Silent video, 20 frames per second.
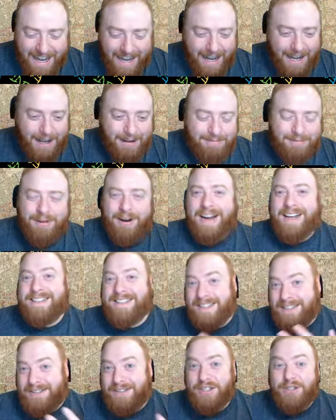Um,
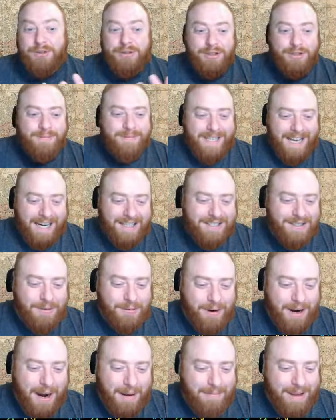granted, YouTube's actually
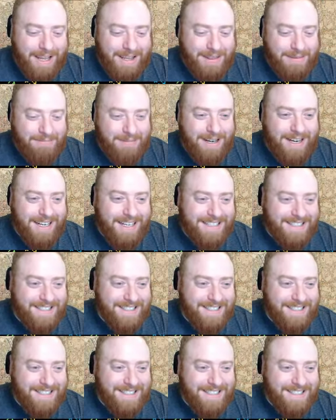where I make the money,